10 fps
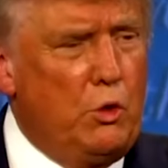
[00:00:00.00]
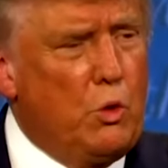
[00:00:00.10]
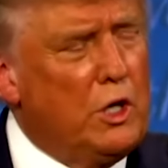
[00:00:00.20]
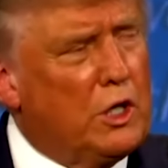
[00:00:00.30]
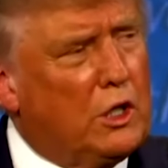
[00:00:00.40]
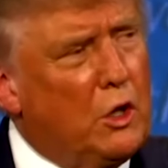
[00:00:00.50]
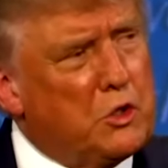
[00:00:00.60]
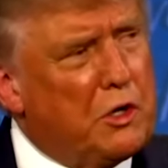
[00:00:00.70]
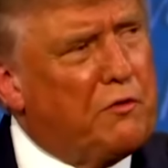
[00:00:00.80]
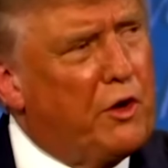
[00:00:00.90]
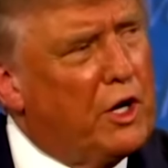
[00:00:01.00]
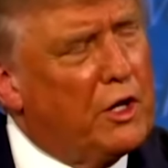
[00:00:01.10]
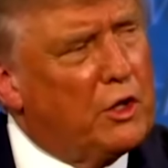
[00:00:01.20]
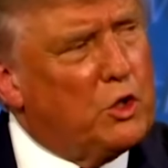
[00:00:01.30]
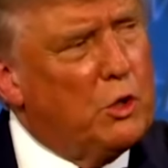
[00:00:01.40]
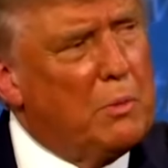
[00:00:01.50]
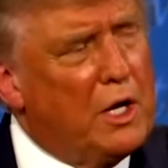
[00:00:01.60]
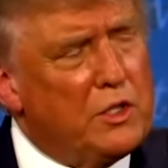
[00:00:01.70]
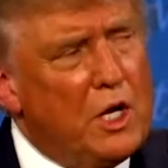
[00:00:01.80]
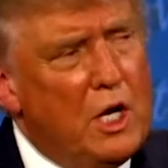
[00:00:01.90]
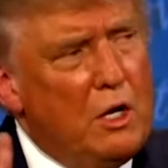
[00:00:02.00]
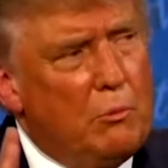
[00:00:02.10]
You wouldn't have closed it for another two months.